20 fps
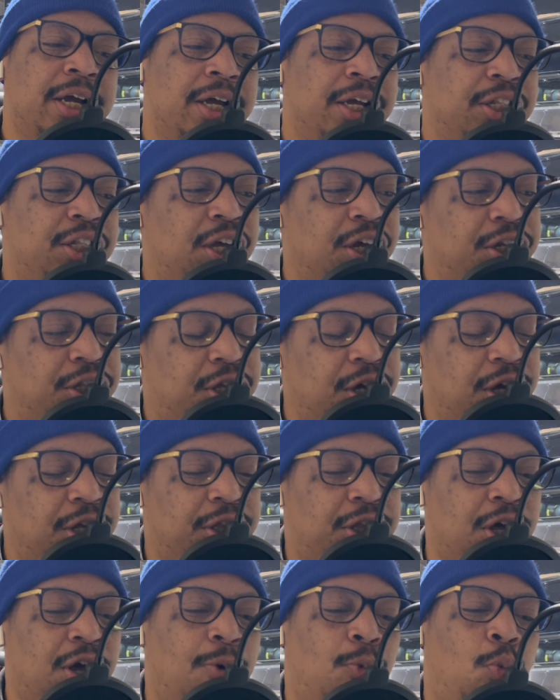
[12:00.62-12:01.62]

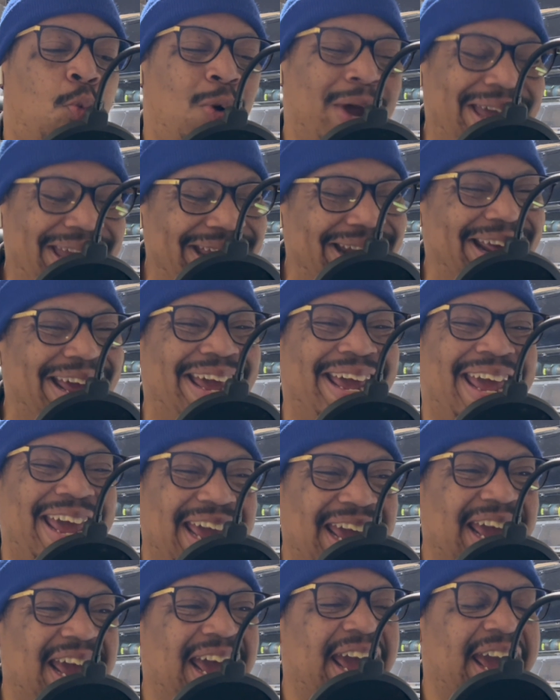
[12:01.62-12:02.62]
weenie
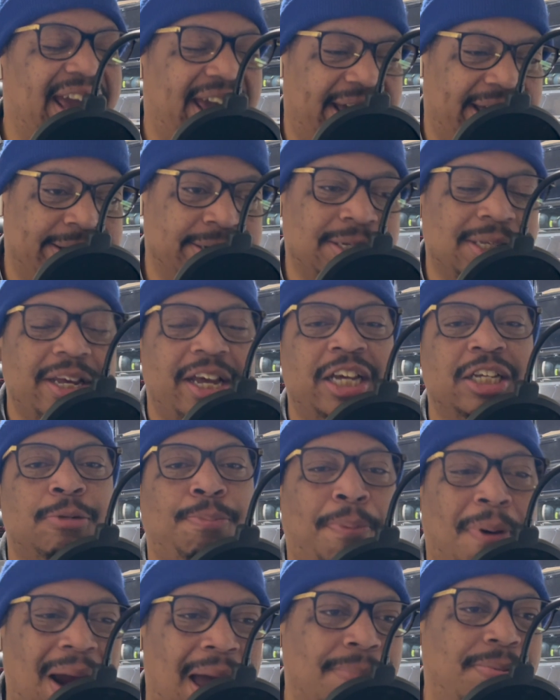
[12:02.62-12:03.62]
he is
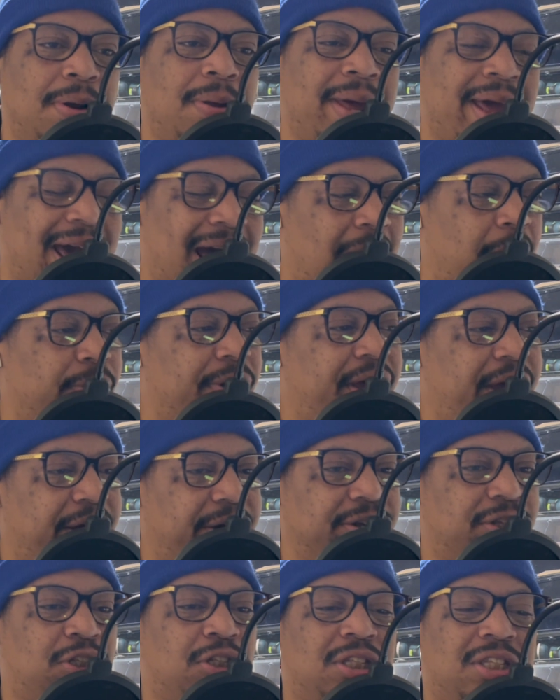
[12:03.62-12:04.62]
probably out
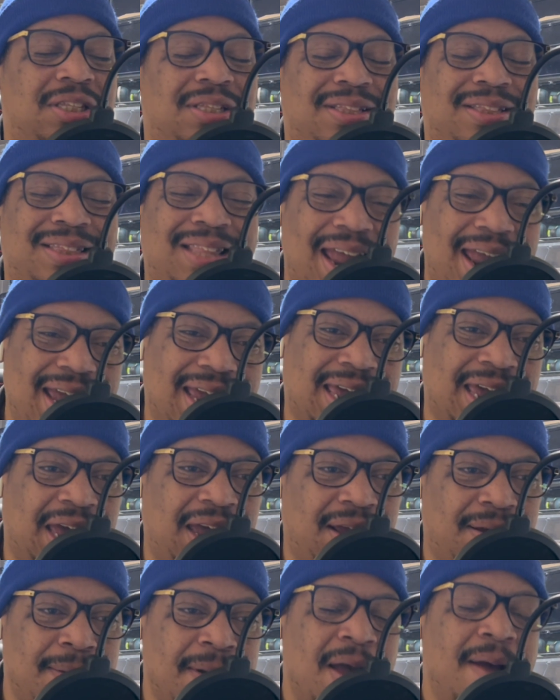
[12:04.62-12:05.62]
here
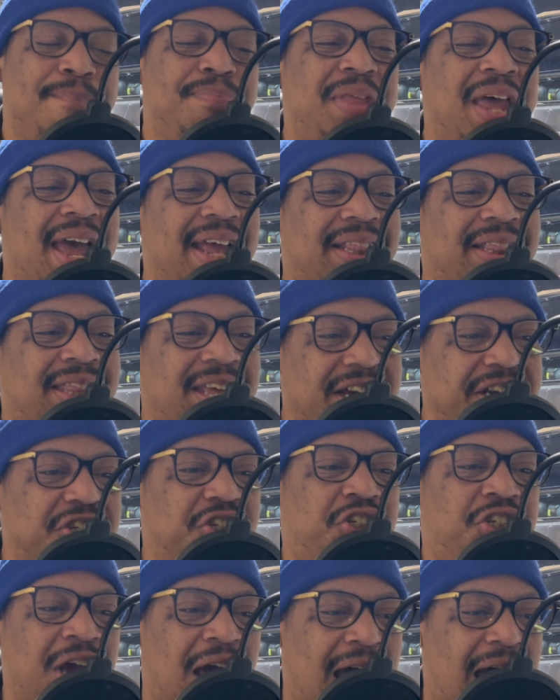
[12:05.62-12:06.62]
thinking that this
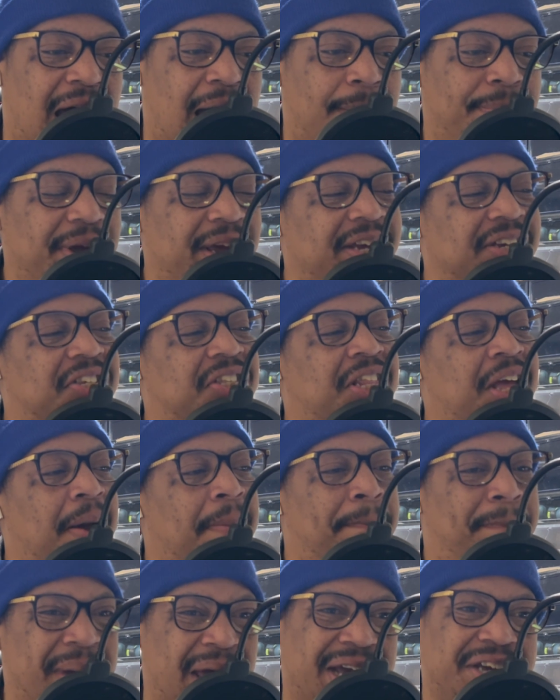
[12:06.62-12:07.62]
job is the
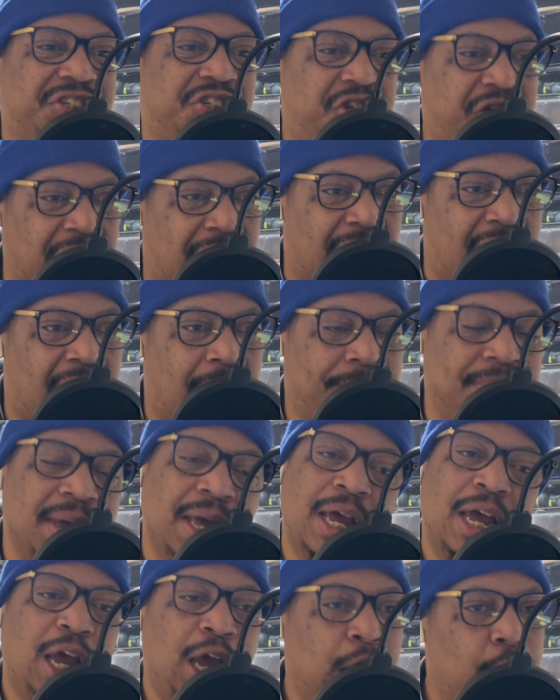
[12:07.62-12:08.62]
best job
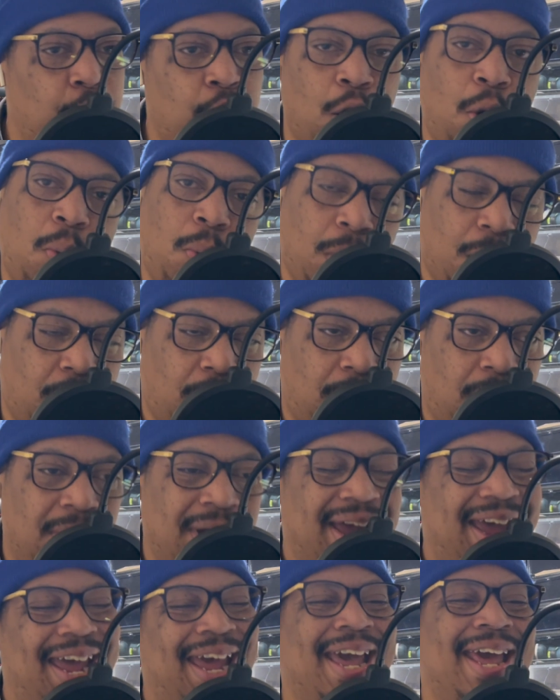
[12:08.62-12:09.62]
in the world.
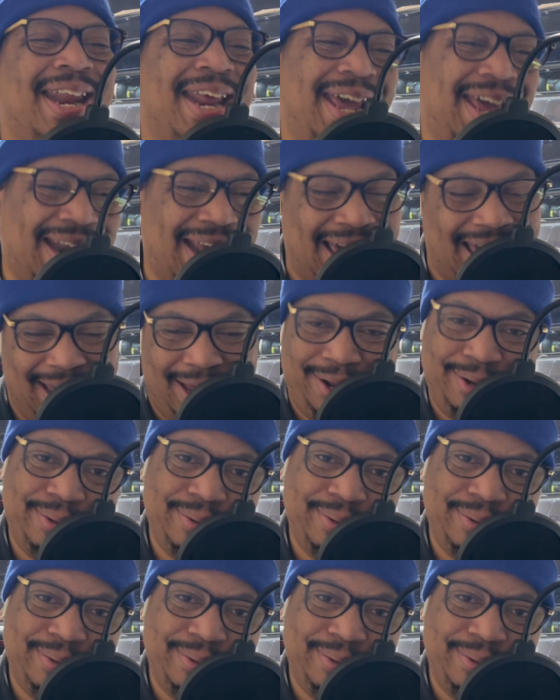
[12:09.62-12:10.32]
And it ain't.